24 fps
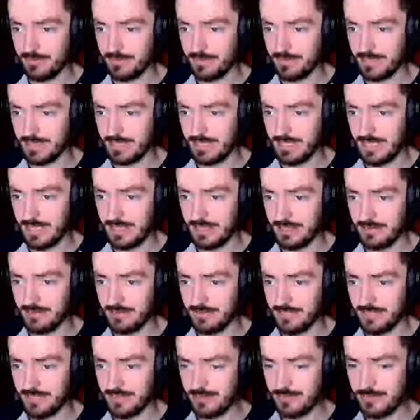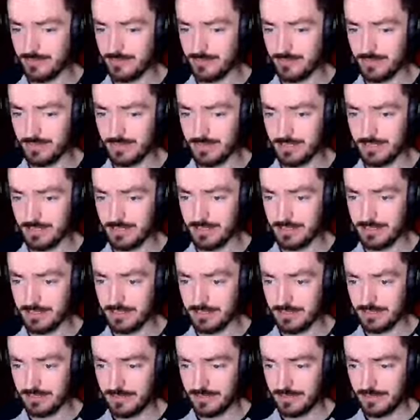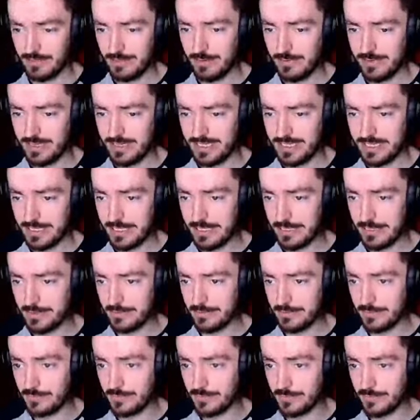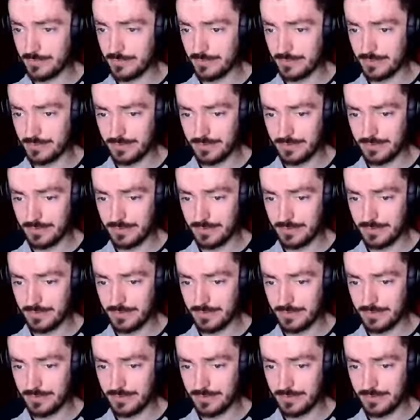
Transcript: over here. Hello, you. Who are you?